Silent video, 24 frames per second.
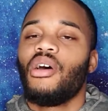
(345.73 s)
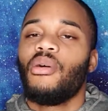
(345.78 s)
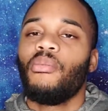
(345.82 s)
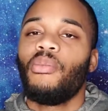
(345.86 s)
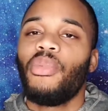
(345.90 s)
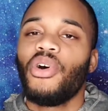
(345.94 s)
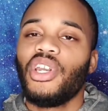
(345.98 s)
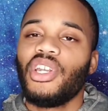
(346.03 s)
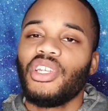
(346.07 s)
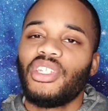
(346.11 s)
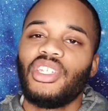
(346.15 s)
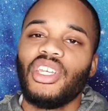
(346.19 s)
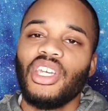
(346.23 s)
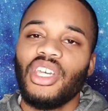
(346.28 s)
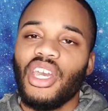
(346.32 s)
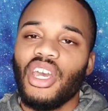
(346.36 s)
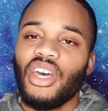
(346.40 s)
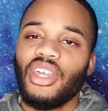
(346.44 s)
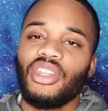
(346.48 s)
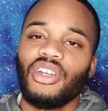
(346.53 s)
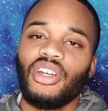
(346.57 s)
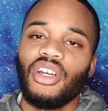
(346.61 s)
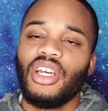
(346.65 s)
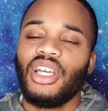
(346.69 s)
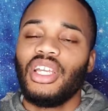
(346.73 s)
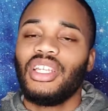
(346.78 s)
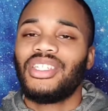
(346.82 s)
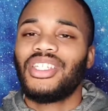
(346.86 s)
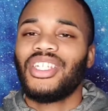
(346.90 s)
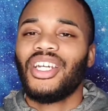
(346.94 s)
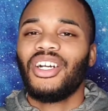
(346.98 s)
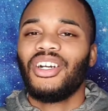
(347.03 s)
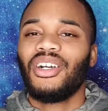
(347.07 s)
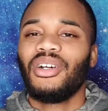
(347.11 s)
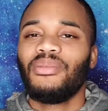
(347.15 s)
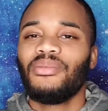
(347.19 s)
put it together in
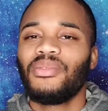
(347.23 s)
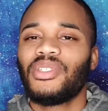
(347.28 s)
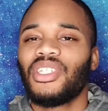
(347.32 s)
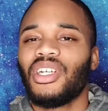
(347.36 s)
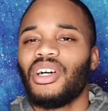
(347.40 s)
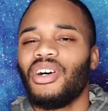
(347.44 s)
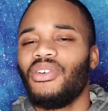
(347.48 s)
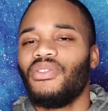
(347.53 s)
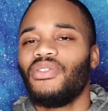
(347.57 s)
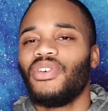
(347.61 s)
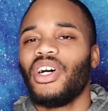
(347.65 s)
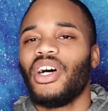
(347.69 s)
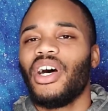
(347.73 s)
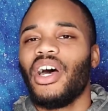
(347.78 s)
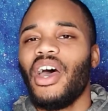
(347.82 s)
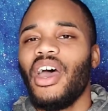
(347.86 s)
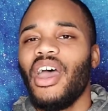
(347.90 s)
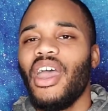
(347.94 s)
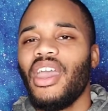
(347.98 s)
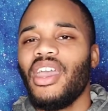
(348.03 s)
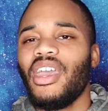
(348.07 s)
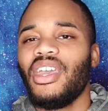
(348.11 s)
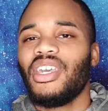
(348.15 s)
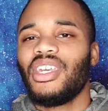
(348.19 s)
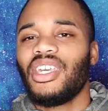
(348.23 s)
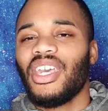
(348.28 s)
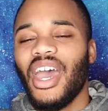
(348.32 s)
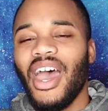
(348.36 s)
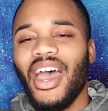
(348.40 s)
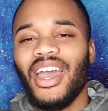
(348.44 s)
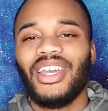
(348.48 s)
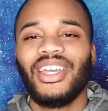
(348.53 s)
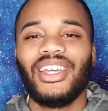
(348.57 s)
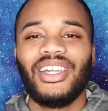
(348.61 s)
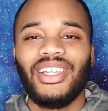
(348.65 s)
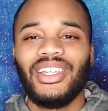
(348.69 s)
terms of a
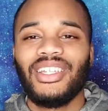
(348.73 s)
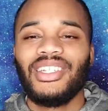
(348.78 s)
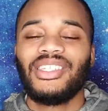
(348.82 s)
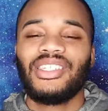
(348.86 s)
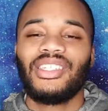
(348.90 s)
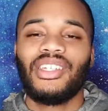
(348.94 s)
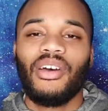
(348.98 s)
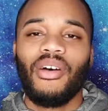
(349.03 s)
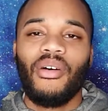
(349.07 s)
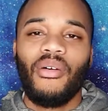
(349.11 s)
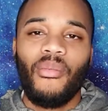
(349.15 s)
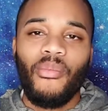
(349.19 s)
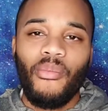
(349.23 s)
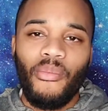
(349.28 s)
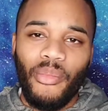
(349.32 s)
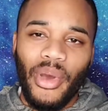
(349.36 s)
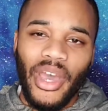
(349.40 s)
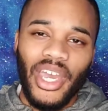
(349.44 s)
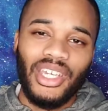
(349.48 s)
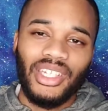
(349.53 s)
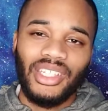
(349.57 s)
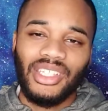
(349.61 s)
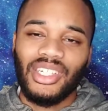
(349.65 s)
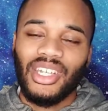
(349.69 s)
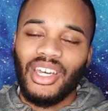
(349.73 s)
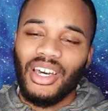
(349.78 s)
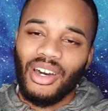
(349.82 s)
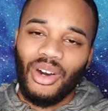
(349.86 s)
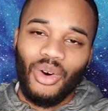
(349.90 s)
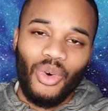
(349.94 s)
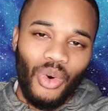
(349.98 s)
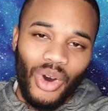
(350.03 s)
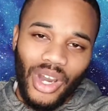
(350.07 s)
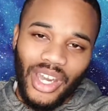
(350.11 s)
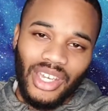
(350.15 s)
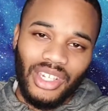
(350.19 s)
calculus based
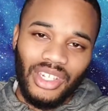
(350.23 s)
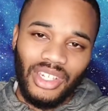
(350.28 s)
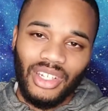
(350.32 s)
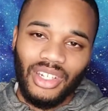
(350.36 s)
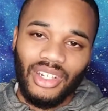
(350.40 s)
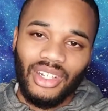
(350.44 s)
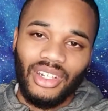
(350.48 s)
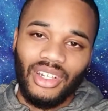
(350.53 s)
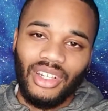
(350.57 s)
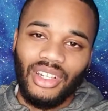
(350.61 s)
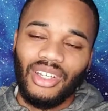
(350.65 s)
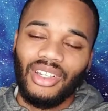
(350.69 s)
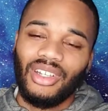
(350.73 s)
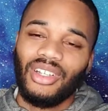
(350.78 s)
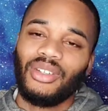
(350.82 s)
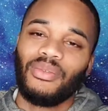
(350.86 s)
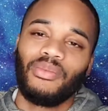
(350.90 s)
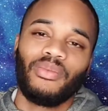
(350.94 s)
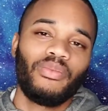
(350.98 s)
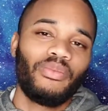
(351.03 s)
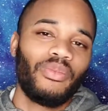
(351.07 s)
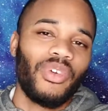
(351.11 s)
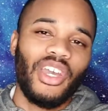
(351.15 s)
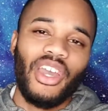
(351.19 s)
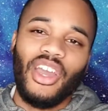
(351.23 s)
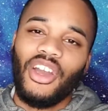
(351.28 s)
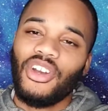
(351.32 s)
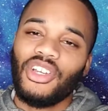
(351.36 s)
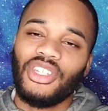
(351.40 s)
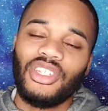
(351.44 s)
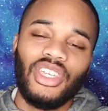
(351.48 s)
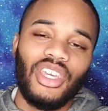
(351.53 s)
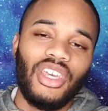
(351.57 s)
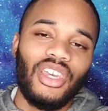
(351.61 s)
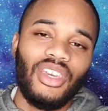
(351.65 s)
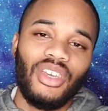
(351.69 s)
equation.
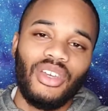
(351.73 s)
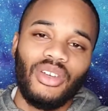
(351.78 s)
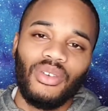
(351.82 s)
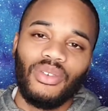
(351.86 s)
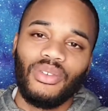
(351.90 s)
Guaranteed.